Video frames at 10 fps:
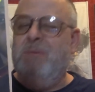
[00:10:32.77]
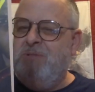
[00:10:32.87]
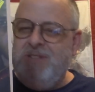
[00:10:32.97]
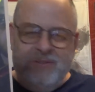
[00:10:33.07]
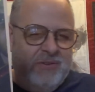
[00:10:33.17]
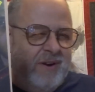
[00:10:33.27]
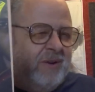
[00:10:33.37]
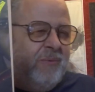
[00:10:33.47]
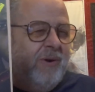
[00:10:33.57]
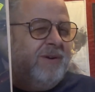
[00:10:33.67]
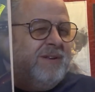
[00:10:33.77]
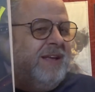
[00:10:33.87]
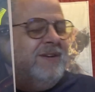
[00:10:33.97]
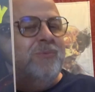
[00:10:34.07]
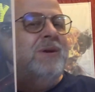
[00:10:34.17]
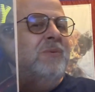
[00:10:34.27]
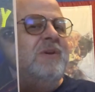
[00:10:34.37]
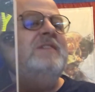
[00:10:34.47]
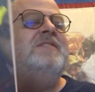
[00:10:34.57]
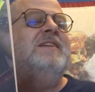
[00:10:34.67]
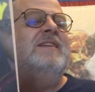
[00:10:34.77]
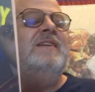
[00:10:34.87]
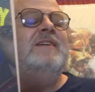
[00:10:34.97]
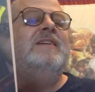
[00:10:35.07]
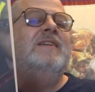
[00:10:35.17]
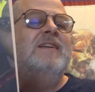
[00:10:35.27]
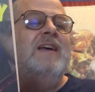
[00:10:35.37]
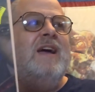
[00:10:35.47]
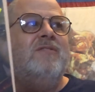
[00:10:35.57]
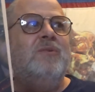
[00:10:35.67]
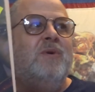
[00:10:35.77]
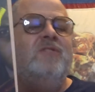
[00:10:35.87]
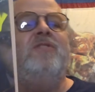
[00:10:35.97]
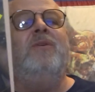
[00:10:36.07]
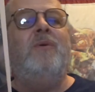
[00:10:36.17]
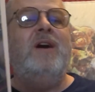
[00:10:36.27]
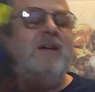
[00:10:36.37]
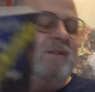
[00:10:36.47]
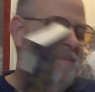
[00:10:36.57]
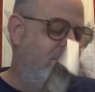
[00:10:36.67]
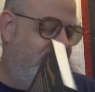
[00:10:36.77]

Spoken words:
I'm still trying to work like rereads in every once in a while,